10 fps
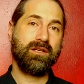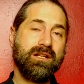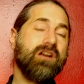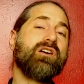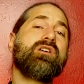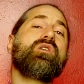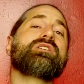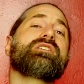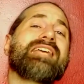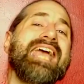Now, of
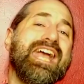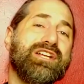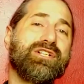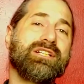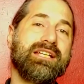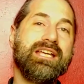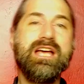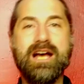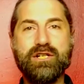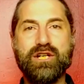course, occasionally
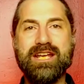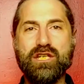a shaky